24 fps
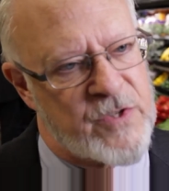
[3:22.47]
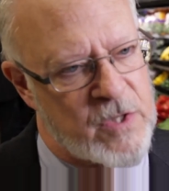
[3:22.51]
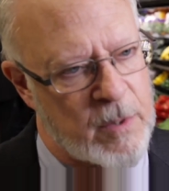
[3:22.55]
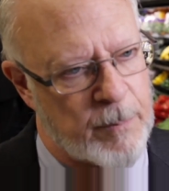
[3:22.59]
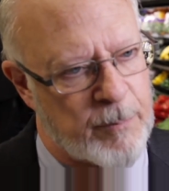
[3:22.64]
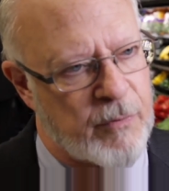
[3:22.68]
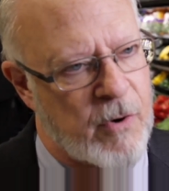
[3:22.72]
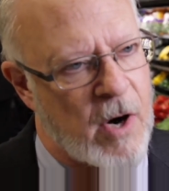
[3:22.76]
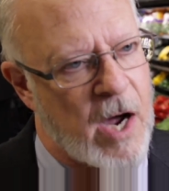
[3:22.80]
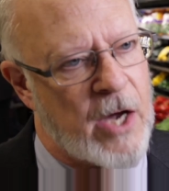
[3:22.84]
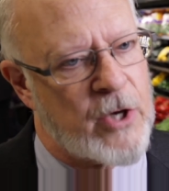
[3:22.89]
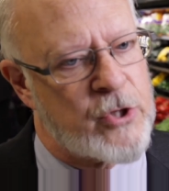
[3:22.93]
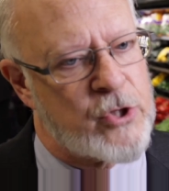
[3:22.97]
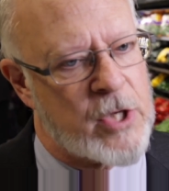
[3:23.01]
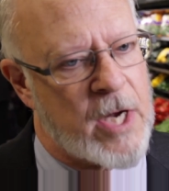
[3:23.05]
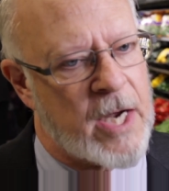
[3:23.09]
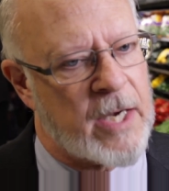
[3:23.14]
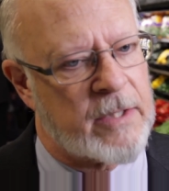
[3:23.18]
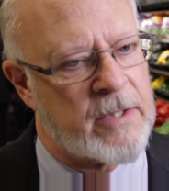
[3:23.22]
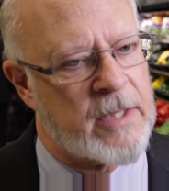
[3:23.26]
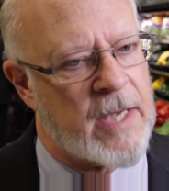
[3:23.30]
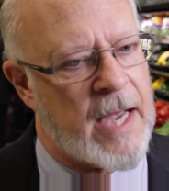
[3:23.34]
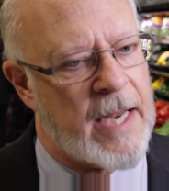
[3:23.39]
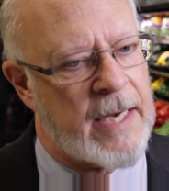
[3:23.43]
the
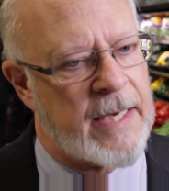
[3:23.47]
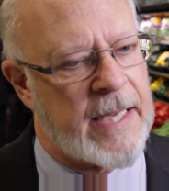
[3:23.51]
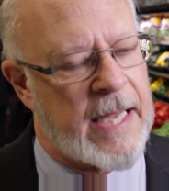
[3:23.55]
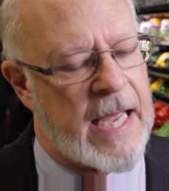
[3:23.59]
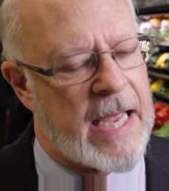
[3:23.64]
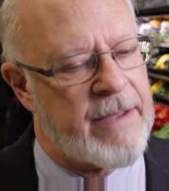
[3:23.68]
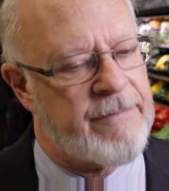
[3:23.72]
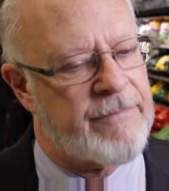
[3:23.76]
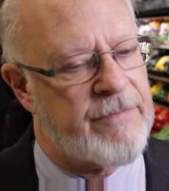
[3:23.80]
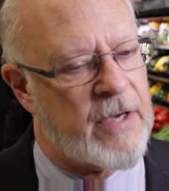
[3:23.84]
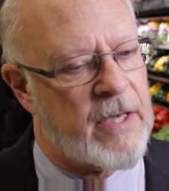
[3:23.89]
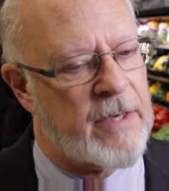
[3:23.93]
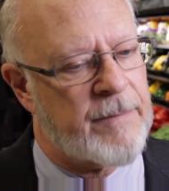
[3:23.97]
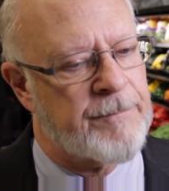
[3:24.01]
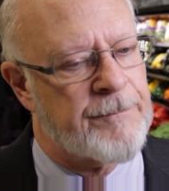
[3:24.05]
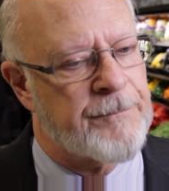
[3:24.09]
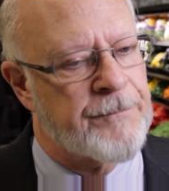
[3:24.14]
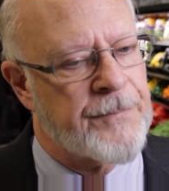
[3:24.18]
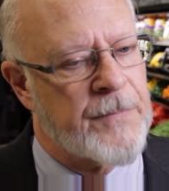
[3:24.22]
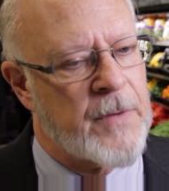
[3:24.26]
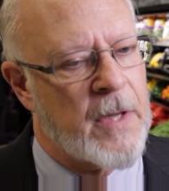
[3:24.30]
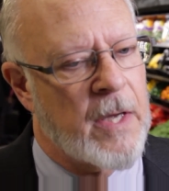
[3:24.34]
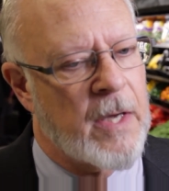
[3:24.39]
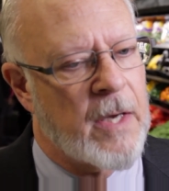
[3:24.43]
project and gave it
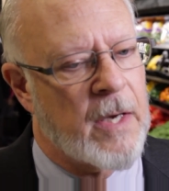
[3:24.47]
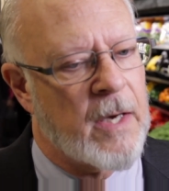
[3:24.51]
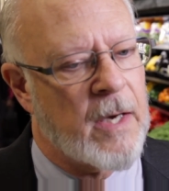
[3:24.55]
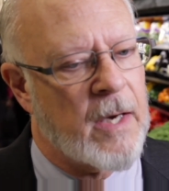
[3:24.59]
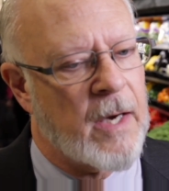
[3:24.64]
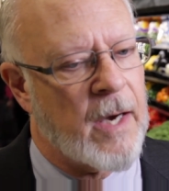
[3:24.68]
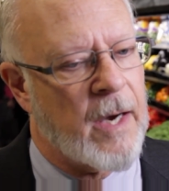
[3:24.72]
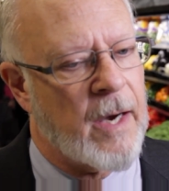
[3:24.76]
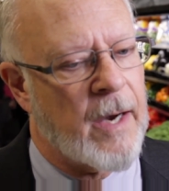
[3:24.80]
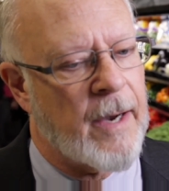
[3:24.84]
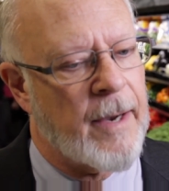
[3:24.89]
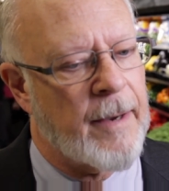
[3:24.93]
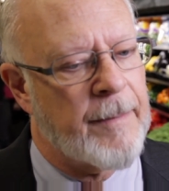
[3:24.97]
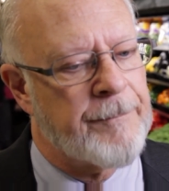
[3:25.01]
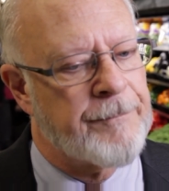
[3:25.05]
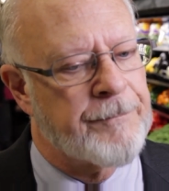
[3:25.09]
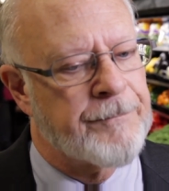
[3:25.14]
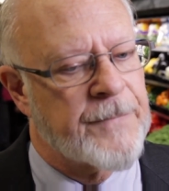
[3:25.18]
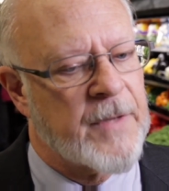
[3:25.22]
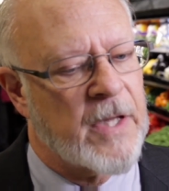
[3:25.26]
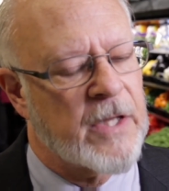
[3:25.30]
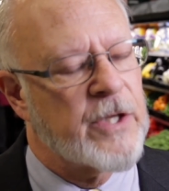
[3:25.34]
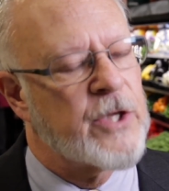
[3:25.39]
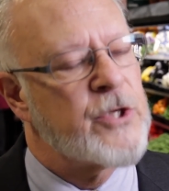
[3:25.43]
uh,
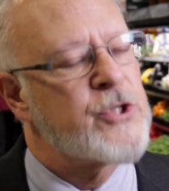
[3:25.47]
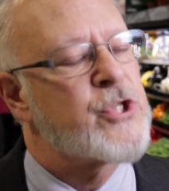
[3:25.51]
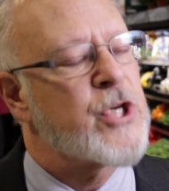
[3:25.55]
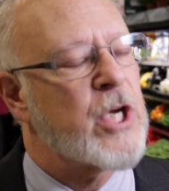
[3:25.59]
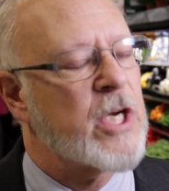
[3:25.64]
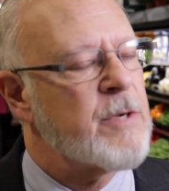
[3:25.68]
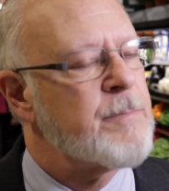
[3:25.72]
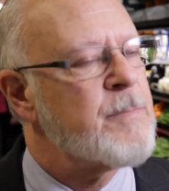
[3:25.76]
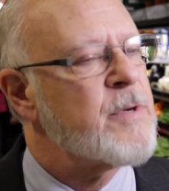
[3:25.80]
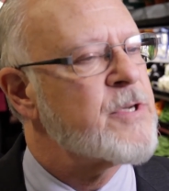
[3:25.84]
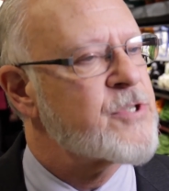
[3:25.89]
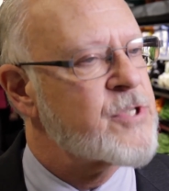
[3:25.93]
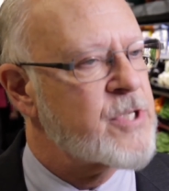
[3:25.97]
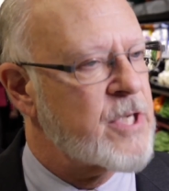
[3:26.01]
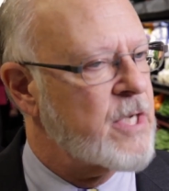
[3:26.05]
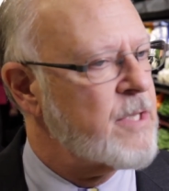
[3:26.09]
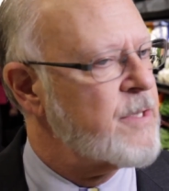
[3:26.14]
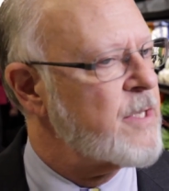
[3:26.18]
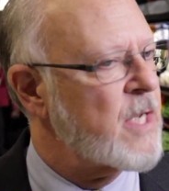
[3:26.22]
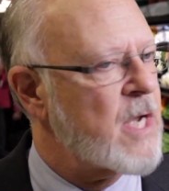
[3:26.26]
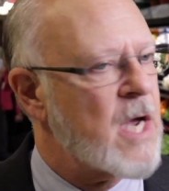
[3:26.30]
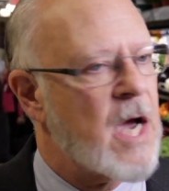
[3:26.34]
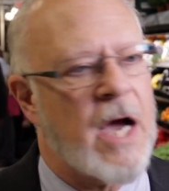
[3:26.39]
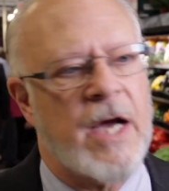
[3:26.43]
legitimacy
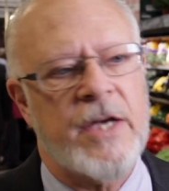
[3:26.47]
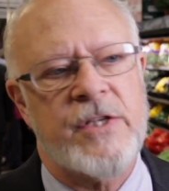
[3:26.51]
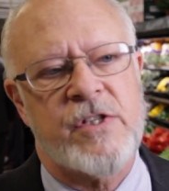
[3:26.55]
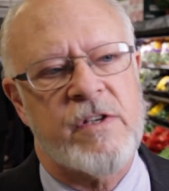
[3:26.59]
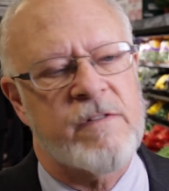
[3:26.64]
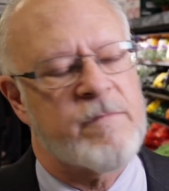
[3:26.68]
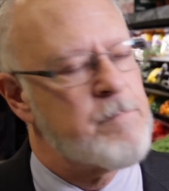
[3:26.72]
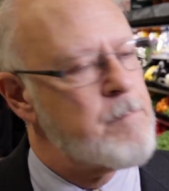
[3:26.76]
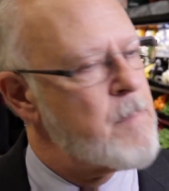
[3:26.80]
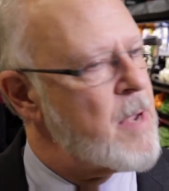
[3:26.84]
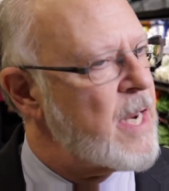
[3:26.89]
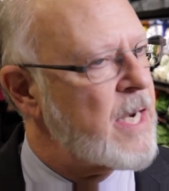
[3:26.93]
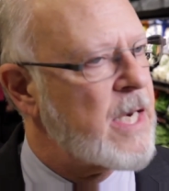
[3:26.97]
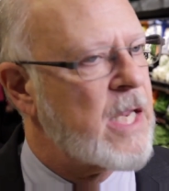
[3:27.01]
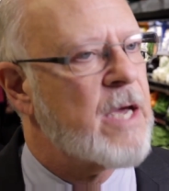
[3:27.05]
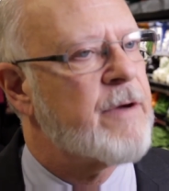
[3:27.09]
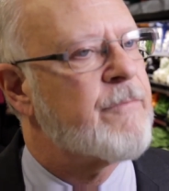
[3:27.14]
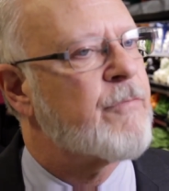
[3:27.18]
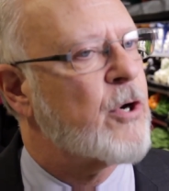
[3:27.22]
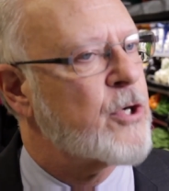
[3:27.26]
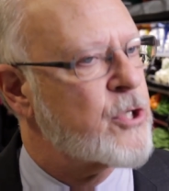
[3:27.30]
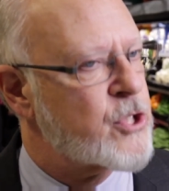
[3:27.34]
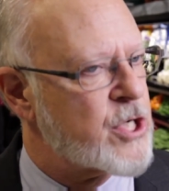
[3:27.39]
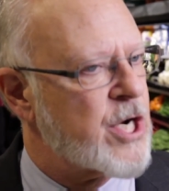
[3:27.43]
in the eyes of many
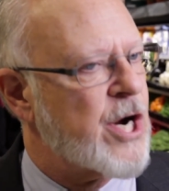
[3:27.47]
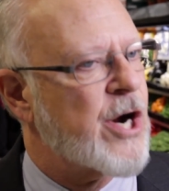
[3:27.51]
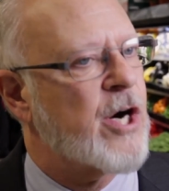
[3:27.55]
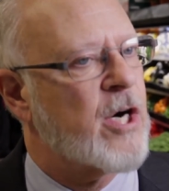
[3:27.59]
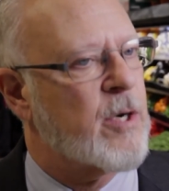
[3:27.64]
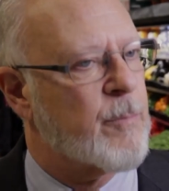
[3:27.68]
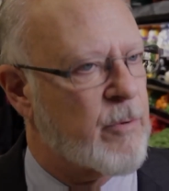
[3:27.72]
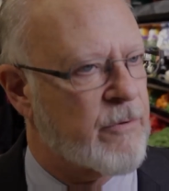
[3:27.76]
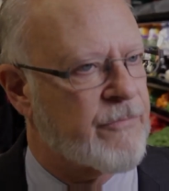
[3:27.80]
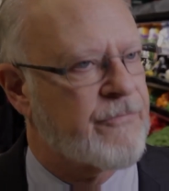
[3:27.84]
of our charitable